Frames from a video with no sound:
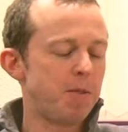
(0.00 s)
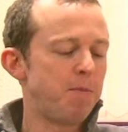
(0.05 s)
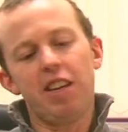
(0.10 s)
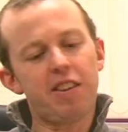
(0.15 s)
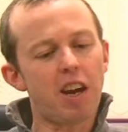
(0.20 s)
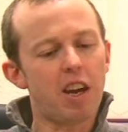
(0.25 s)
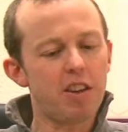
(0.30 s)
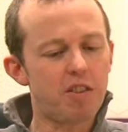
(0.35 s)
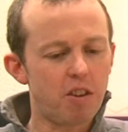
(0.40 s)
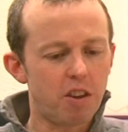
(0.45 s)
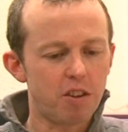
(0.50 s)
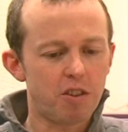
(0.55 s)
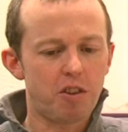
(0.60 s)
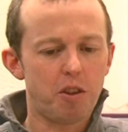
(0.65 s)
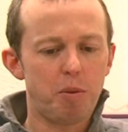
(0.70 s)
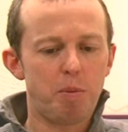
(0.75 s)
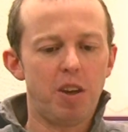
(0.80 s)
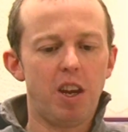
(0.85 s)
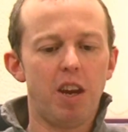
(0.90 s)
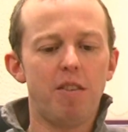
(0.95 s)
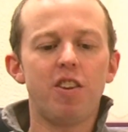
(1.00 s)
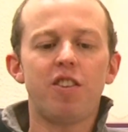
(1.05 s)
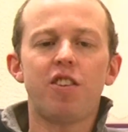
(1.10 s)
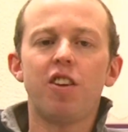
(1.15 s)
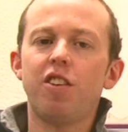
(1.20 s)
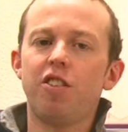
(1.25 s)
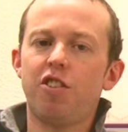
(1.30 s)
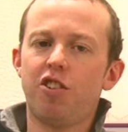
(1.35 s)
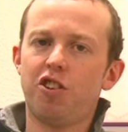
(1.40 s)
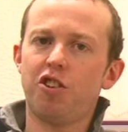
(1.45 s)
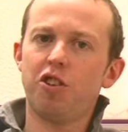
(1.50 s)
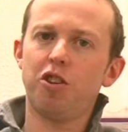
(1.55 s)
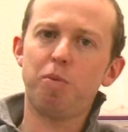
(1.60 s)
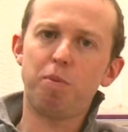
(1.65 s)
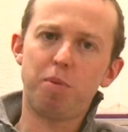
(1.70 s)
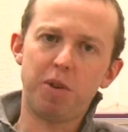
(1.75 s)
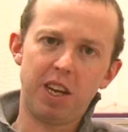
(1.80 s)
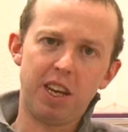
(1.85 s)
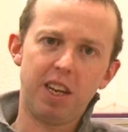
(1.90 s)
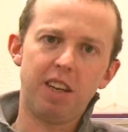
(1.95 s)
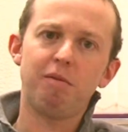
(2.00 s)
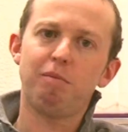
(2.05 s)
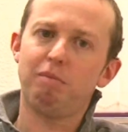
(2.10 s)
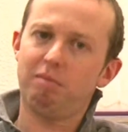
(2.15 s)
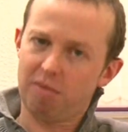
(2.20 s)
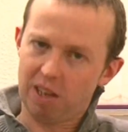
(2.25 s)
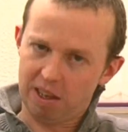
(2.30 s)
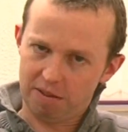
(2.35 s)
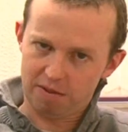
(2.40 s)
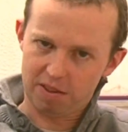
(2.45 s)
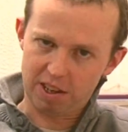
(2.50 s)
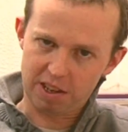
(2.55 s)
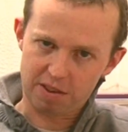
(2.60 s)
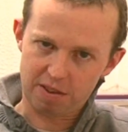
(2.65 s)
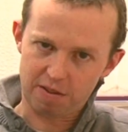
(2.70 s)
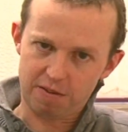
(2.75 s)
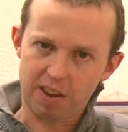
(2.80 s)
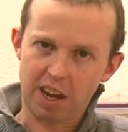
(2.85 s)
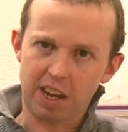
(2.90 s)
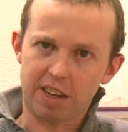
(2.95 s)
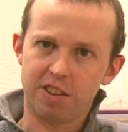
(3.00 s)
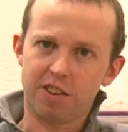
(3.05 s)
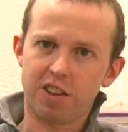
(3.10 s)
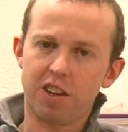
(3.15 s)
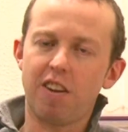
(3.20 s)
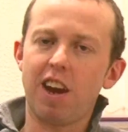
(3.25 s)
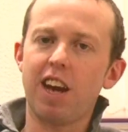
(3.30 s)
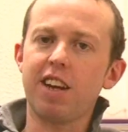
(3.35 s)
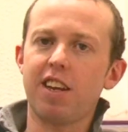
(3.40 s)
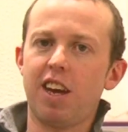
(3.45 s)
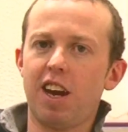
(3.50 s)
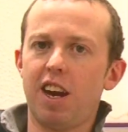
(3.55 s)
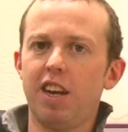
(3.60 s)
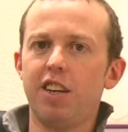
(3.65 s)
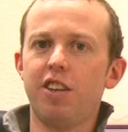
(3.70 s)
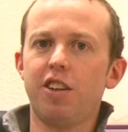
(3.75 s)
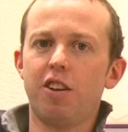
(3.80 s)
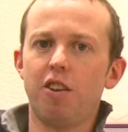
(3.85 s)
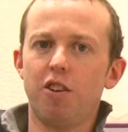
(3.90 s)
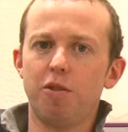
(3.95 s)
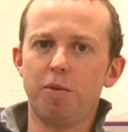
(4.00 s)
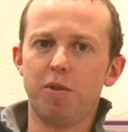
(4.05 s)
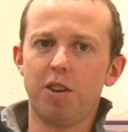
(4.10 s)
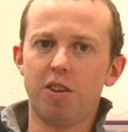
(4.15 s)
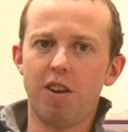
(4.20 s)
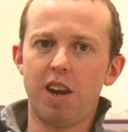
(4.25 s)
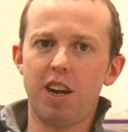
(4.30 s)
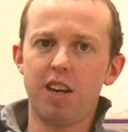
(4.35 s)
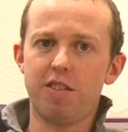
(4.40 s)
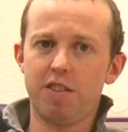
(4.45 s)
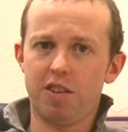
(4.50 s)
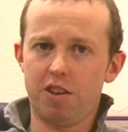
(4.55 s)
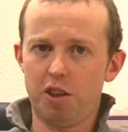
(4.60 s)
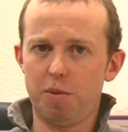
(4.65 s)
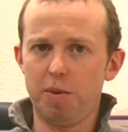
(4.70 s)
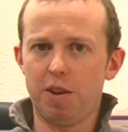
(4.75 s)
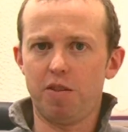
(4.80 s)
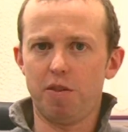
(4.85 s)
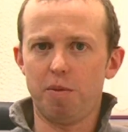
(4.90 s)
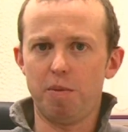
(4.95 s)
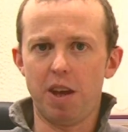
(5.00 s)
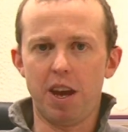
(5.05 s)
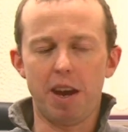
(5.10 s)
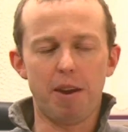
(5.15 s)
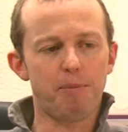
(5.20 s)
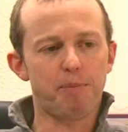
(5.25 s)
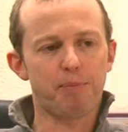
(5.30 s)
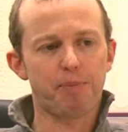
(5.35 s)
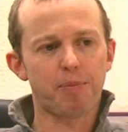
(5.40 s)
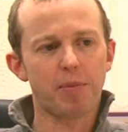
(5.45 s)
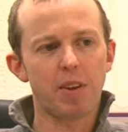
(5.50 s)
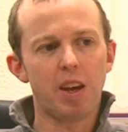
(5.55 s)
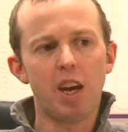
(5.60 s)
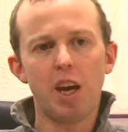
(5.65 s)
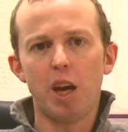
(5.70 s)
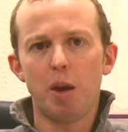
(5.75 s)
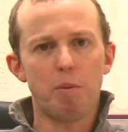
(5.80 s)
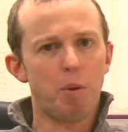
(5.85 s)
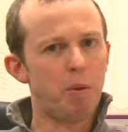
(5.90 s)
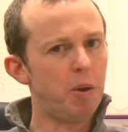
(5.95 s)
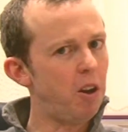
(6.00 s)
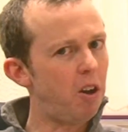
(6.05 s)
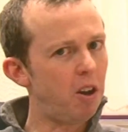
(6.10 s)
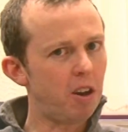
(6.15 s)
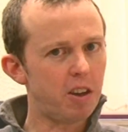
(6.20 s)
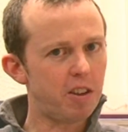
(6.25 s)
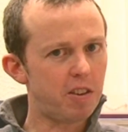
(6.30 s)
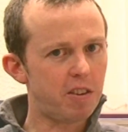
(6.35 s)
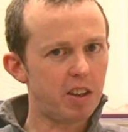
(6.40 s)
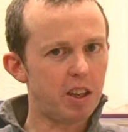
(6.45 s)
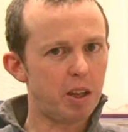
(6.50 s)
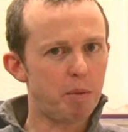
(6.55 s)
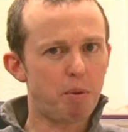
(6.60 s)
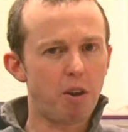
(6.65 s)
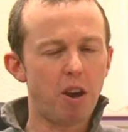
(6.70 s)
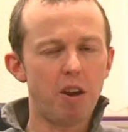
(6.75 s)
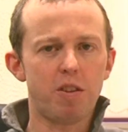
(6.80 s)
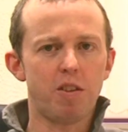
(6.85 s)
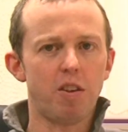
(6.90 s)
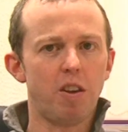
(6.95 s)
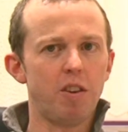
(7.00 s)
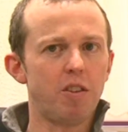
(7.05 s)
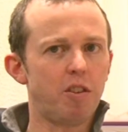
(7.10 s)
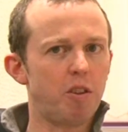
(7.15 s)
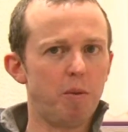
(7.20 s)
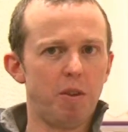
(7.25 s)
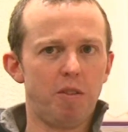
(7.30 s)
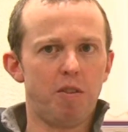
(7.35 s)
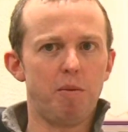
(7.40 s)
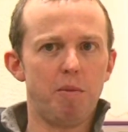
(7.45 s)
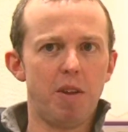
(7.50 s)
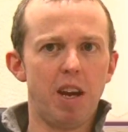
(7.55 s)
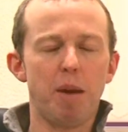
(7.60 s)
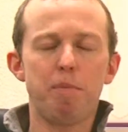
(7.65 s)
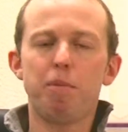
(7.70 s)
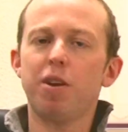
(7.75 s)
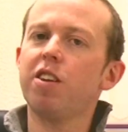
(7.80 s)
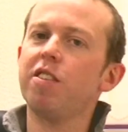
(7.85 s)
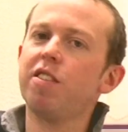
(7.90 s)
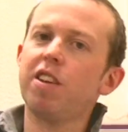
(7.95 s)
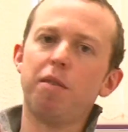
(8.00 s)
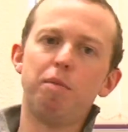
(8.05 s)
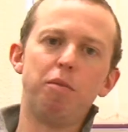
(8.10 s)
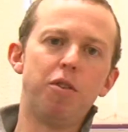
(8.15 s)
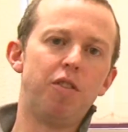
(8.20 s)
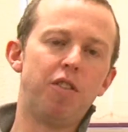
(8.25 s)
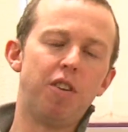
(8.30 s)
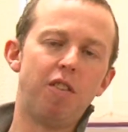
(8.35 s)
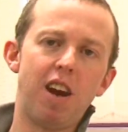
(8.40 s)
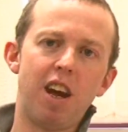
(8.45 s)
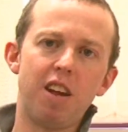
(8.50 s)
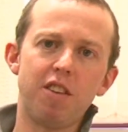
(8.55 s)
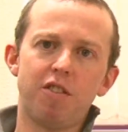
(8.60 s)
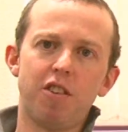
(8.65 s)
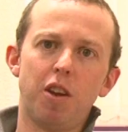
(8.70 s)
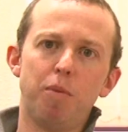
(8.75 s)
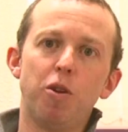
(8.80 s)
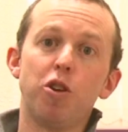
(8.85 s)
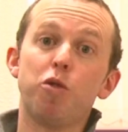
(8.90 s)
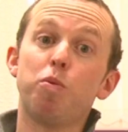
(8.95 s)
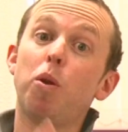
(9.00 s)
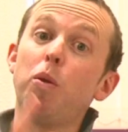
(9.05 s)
These guys have gone supernova, so there should be, if this effect is correct, high energy cosmic rays coming from there. But we're not going to see the protons coming from there because they've moved around so much.